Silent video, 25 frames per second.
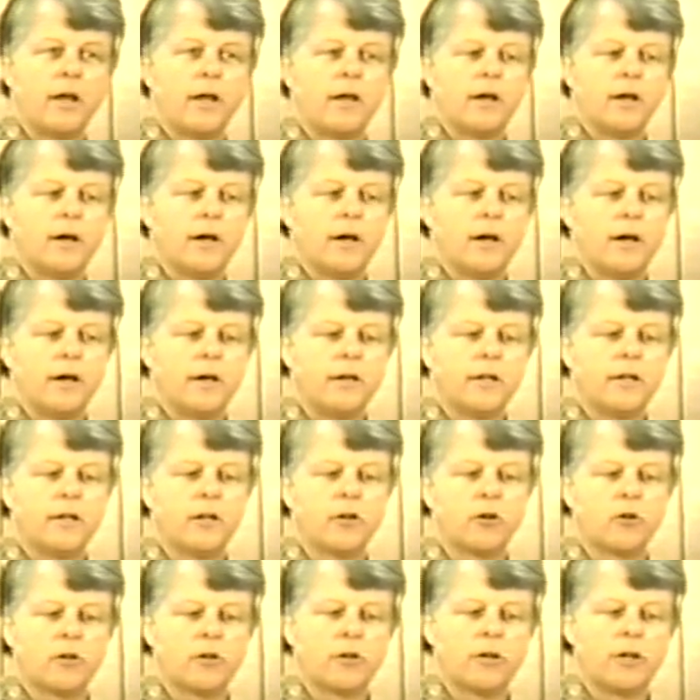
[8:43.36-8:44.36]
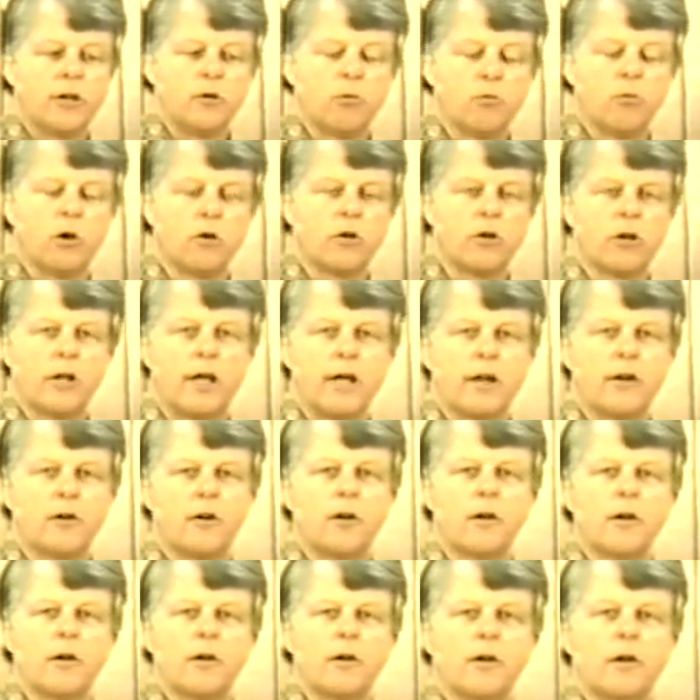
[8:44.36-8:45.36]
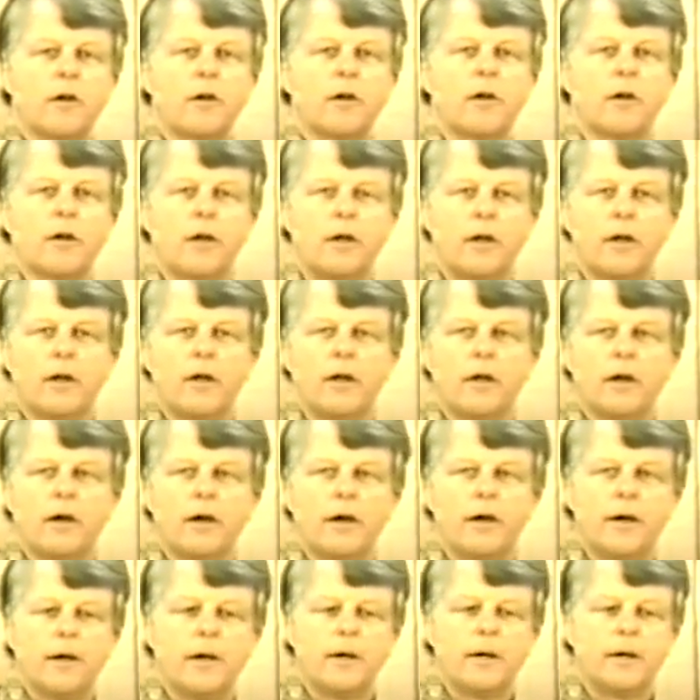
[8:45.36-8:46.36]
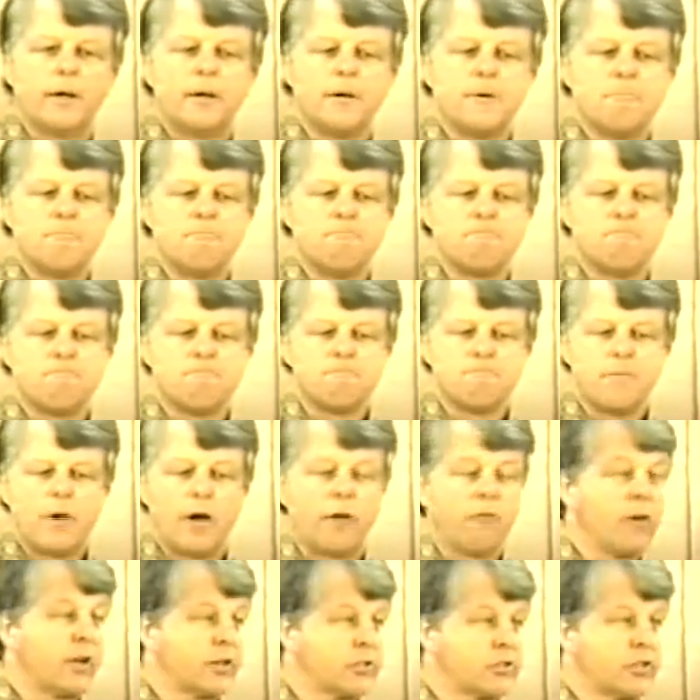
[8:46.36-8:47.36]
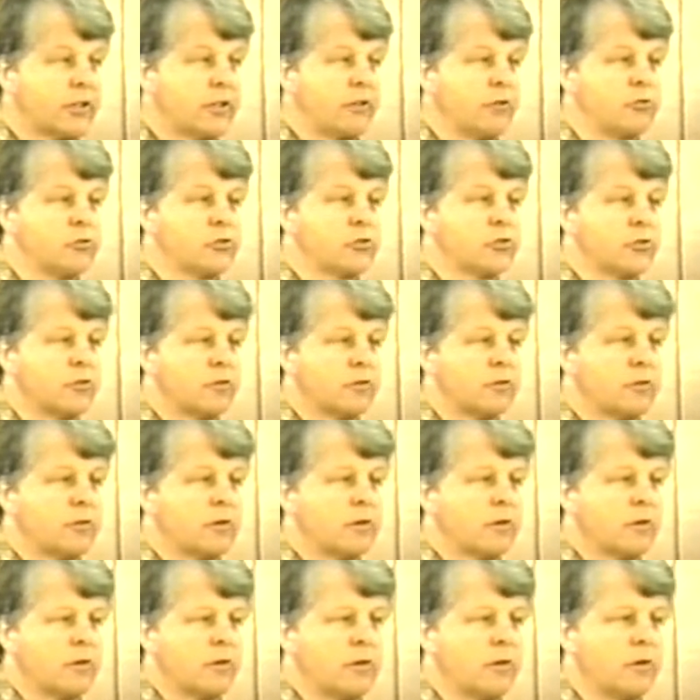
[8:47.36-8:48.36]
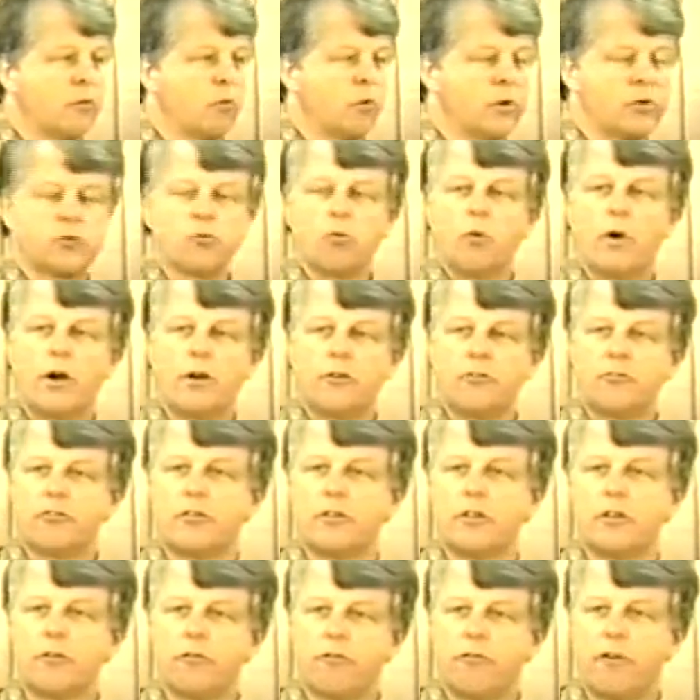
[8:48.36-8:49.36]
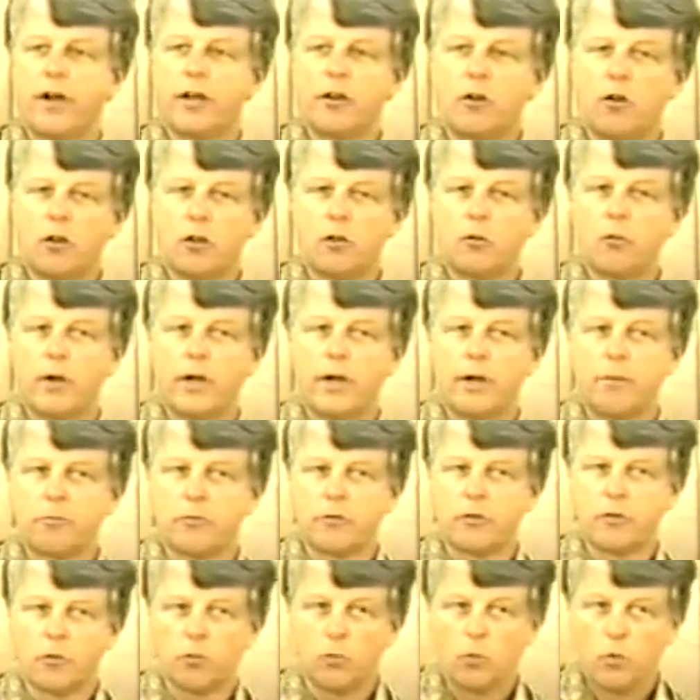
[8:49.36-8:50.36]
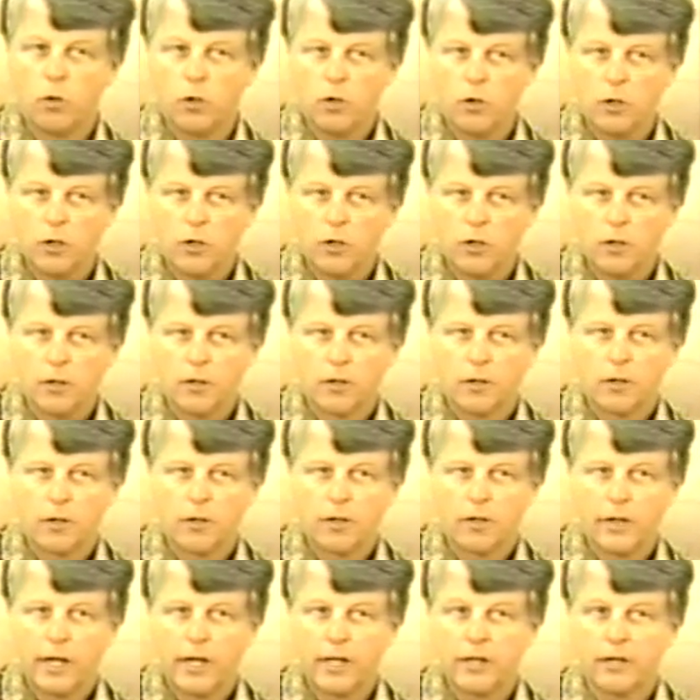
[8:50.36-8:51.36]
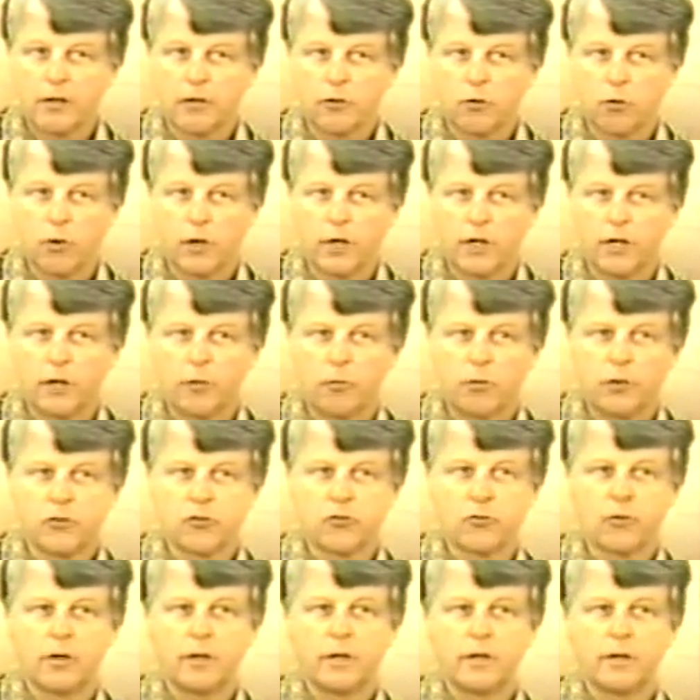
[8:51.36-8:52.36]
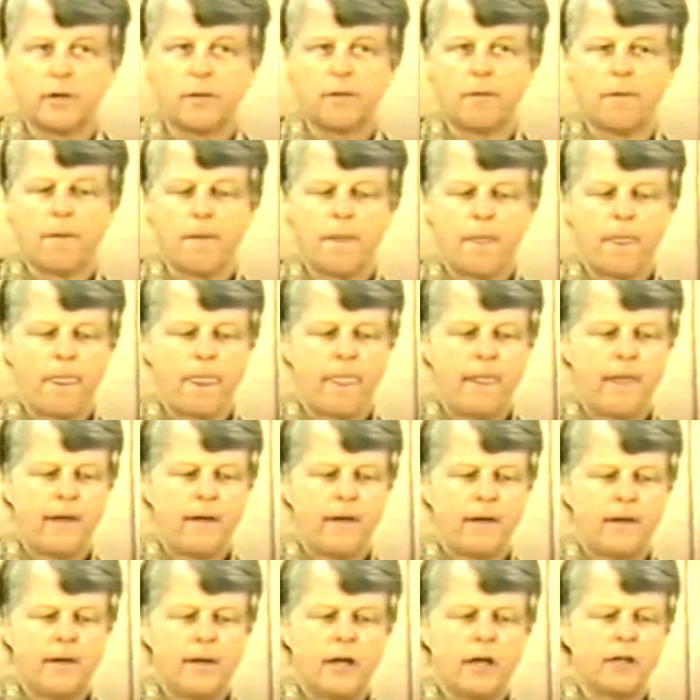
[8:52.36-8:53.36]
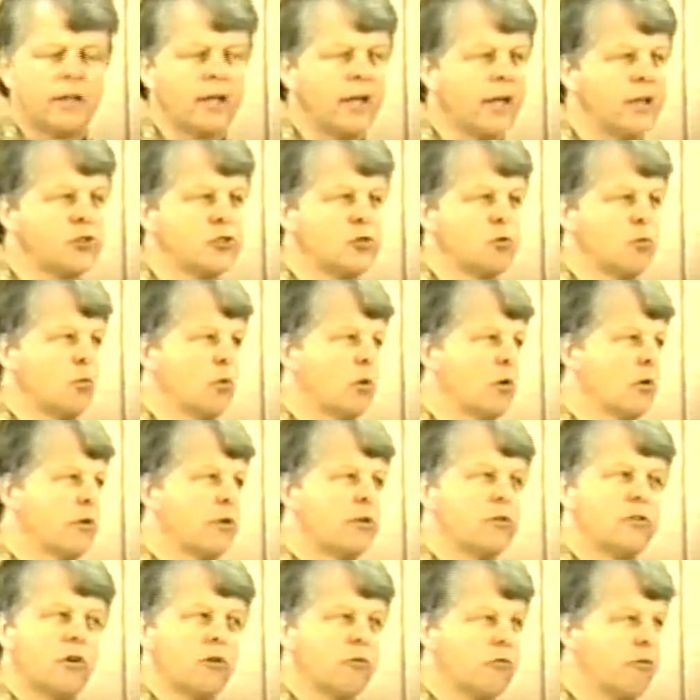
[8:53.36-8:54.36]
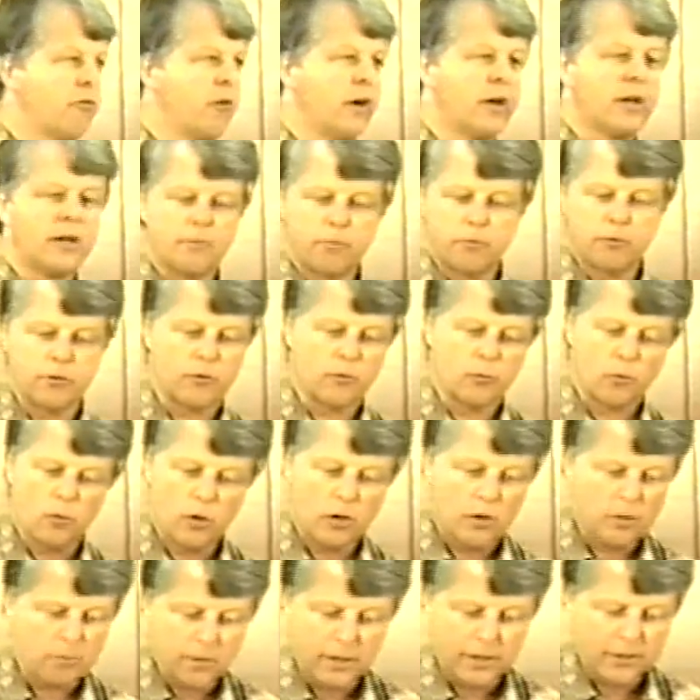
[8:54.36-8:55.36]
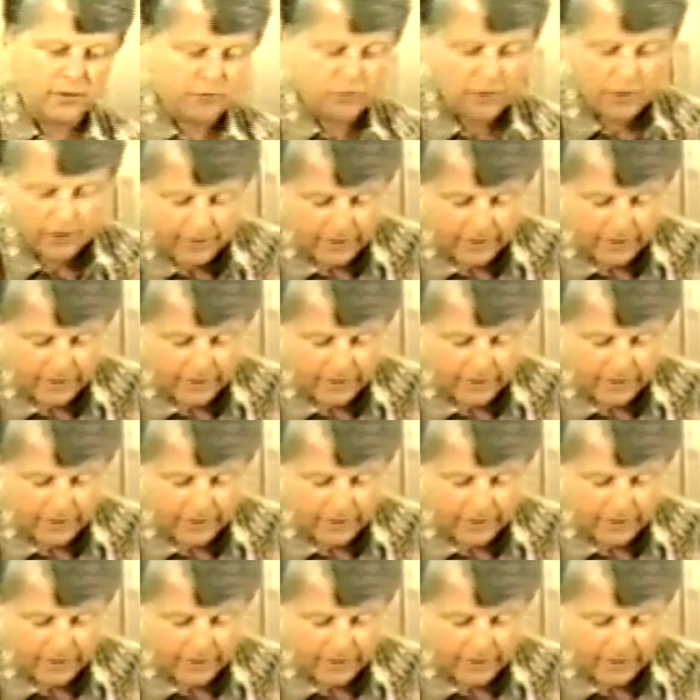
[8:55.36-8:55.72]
Uh, he, he wrote a letter um, of execution, which was that you fight all the way up to the wall and then quickly retreat. Now, in the ancient world, you don't fight up to the wall because all they